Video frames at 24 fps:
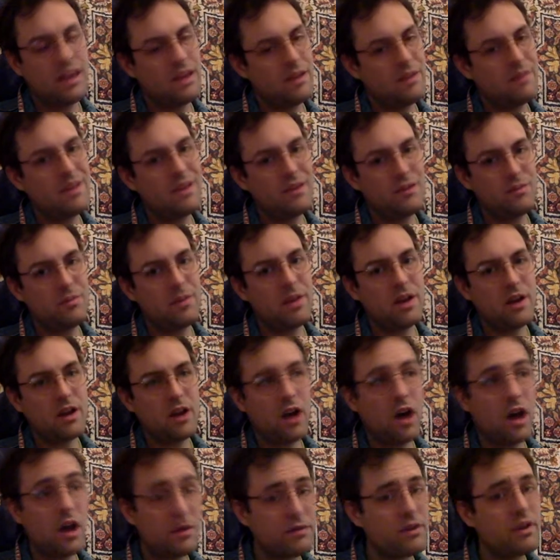It's been a
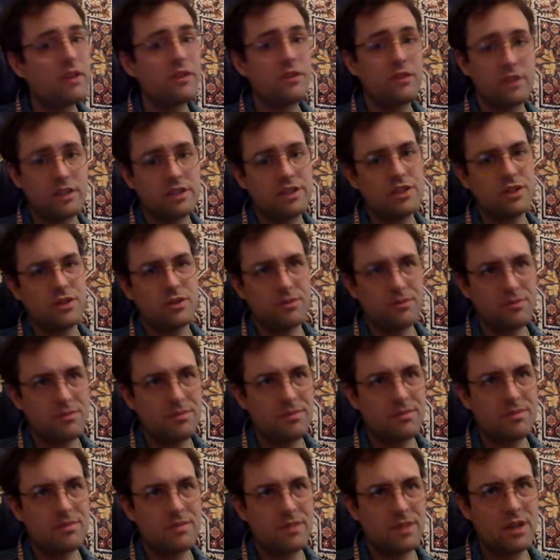confidence issue.
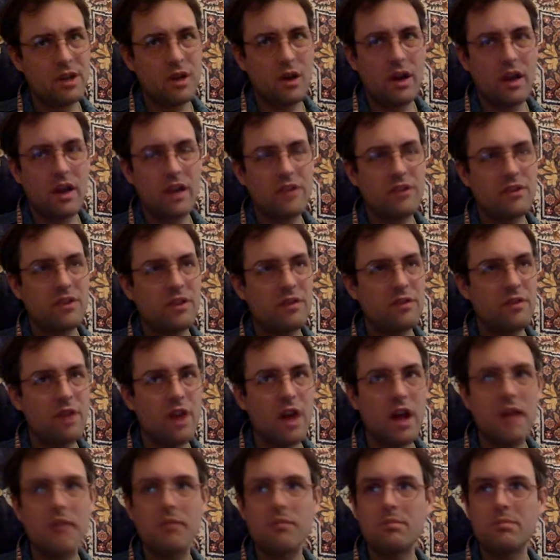You know, I just have
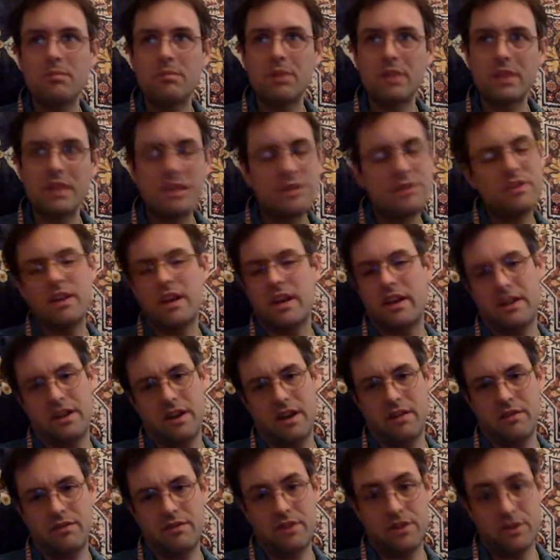not believed in it
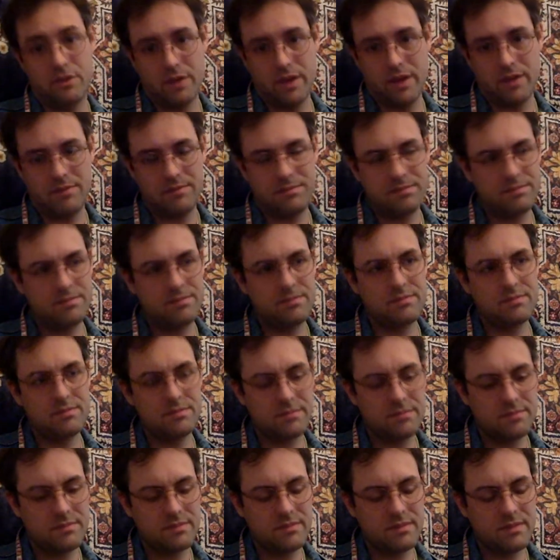enough to do it.
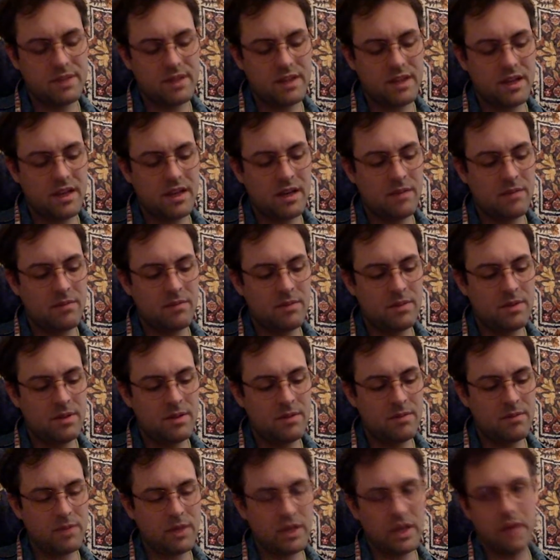
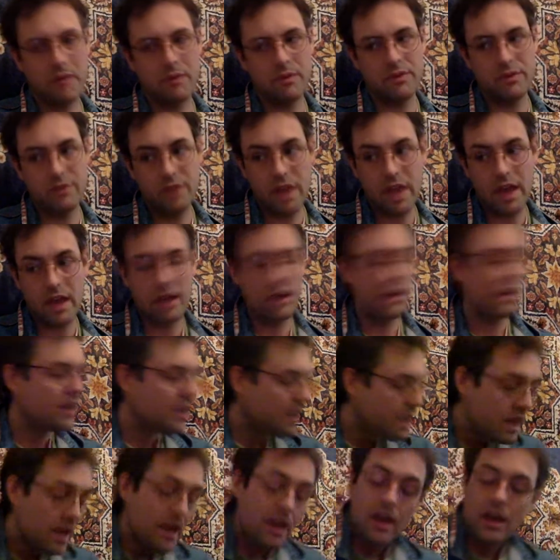But like I was saying,
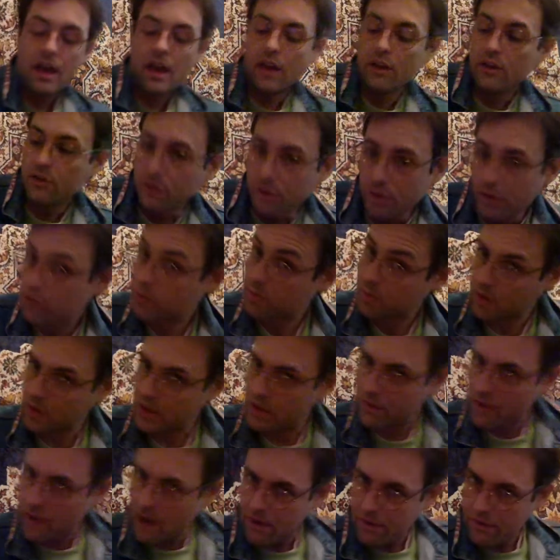as soon as you
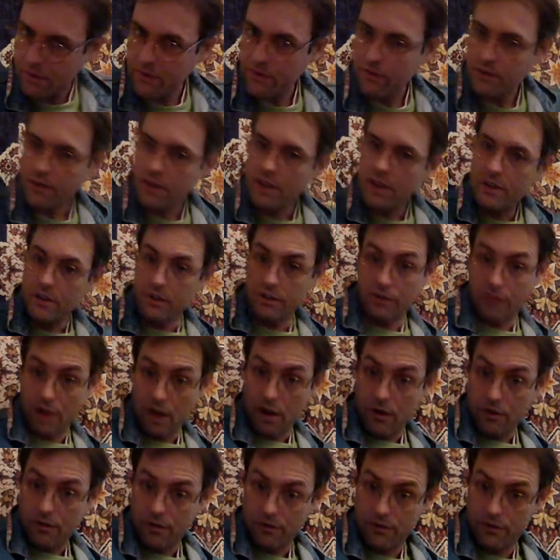believe enough in
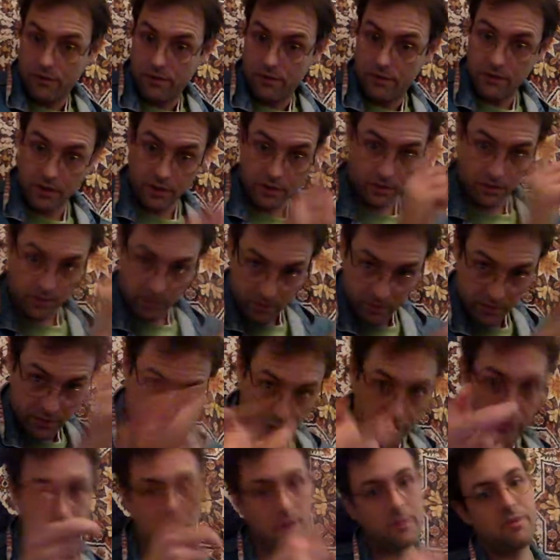yourself to
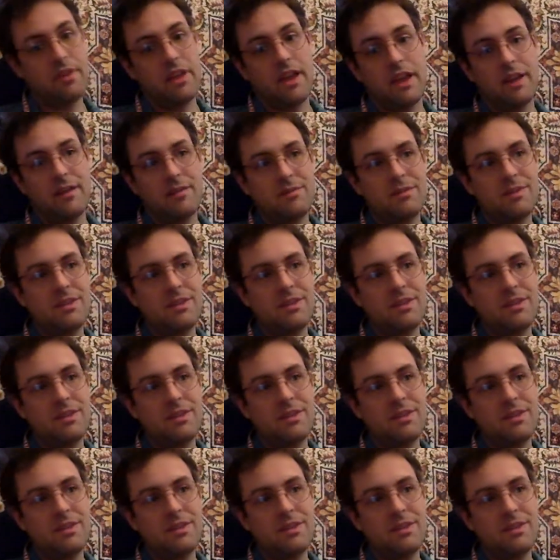do something,